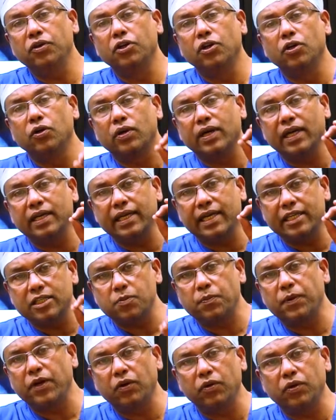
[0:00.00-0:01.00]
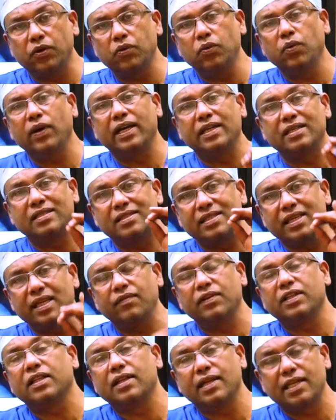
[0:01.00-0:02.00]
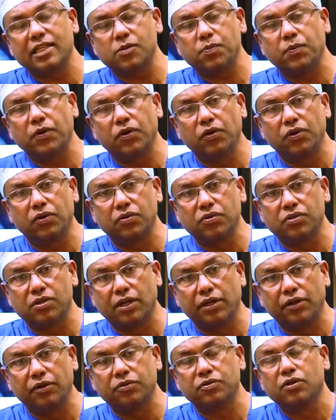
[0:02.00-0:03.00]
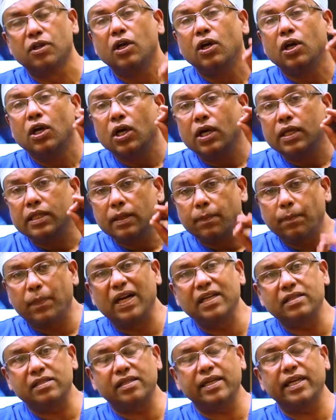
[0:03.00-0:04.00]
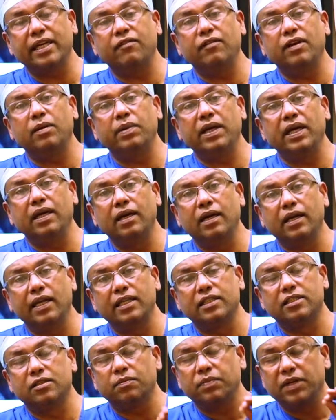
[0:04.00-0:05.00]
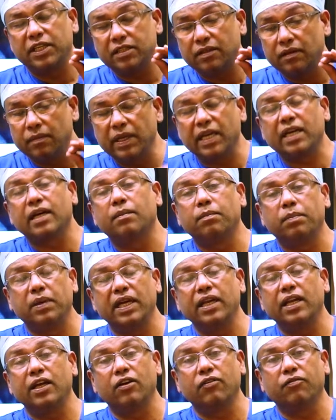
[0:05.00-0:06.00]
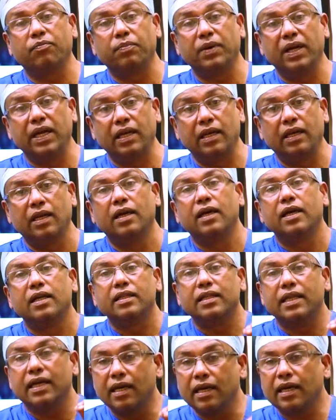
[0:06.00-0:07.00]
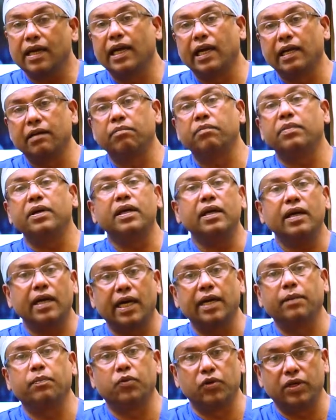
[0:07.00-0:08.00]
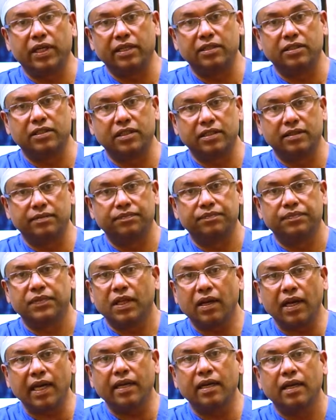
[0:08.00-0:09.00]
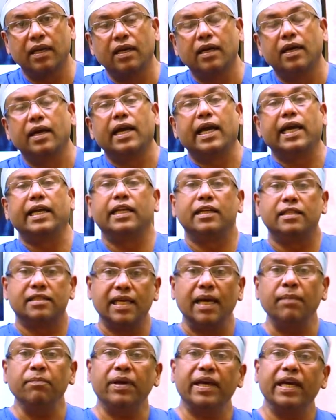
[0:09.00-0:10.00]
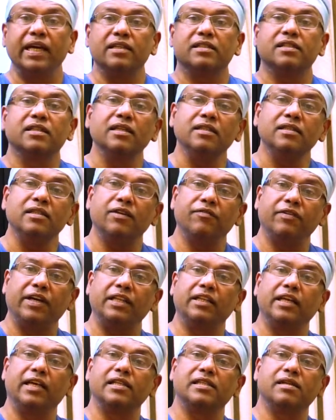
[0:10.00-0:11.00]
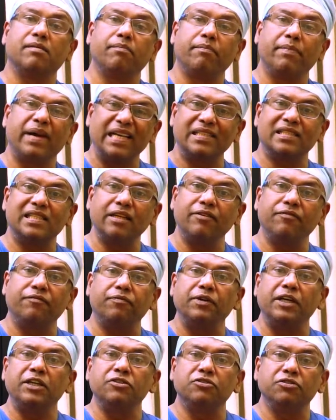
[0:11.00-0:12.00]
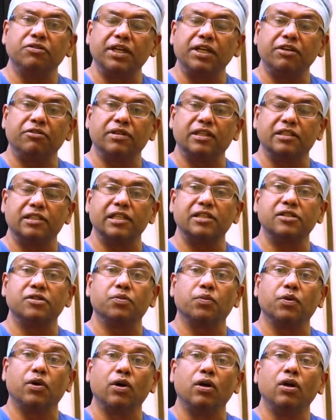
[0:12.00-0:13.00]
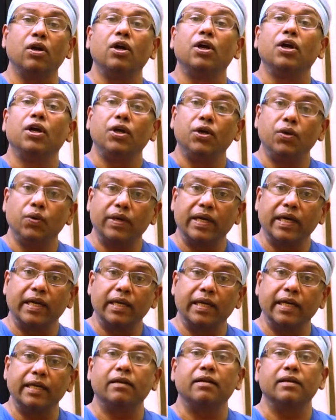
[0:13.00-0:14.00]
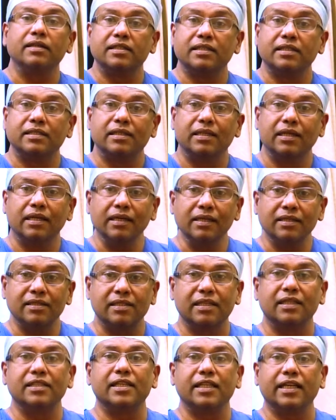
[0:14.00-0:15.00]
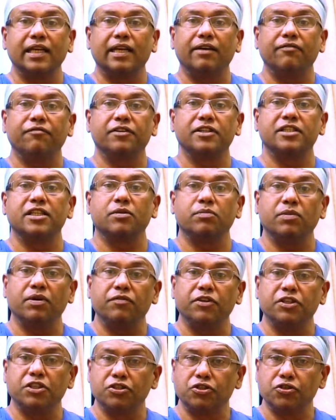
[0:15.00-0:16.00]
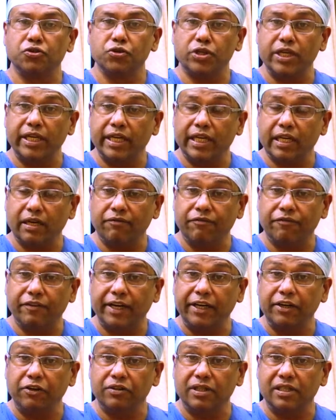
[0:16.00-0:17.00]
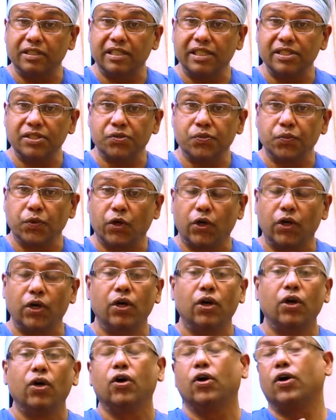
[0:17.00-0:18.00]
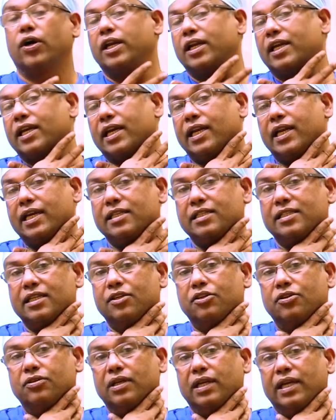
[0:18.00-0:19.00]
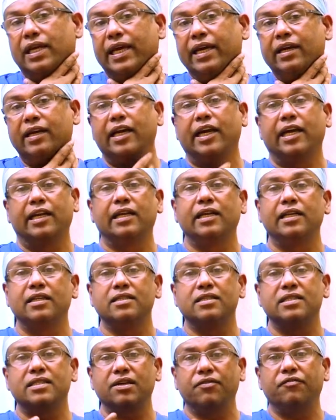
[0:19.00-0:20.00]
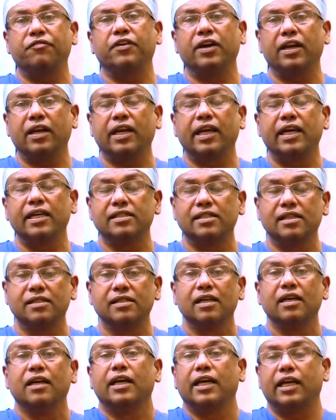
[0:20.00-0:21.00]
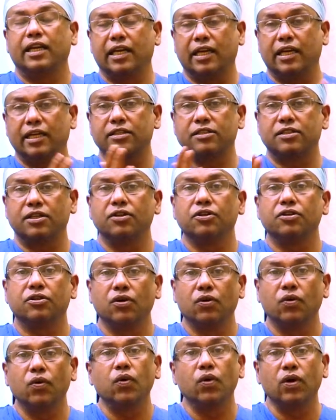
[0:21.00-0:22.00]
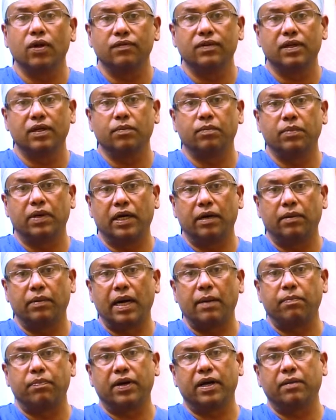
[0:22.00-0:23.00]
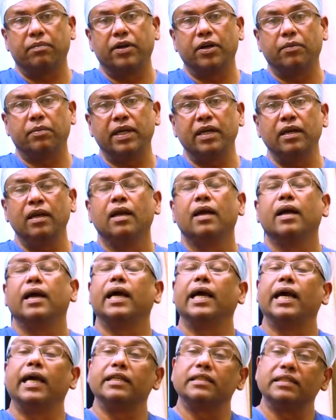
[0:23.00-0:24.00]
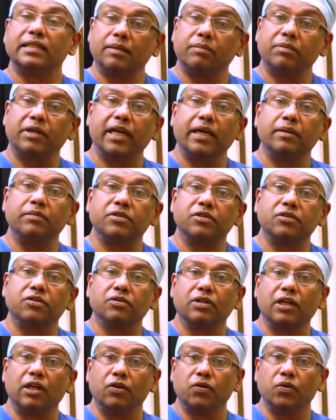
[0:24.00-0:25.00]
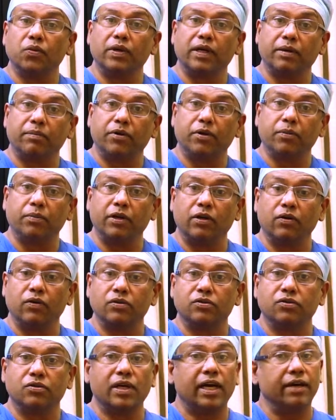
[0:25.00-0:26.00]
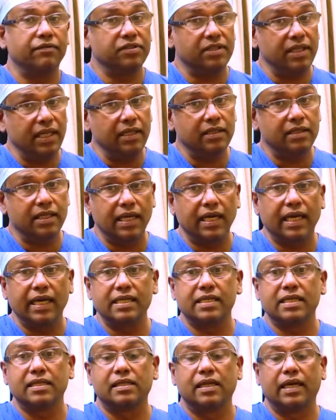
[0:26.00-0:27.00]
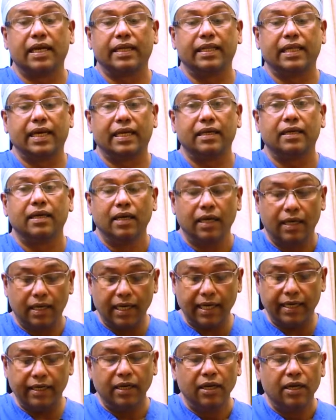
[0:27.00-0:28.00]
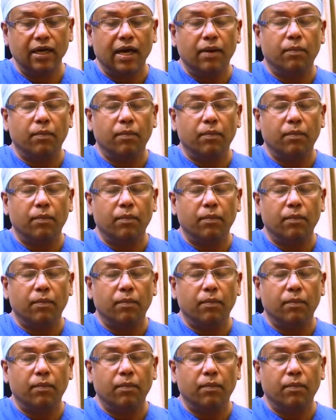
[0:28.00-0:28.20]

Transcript: You look at the SpO2 and see whether the SpO2 is reduced. The pulse rate will be increased. Patient will be complaining of pain. There can be hypotension, right? And in some cases, when there is a massive injury to the chest wall, you can get the surgical emphysema, which is usually confined to the chest wall, or it can extend to the neck, and in severe cases, it can extend to the whole of the upper abdomen and sometimes to the lower abdomen also. I have seen cases like that, right?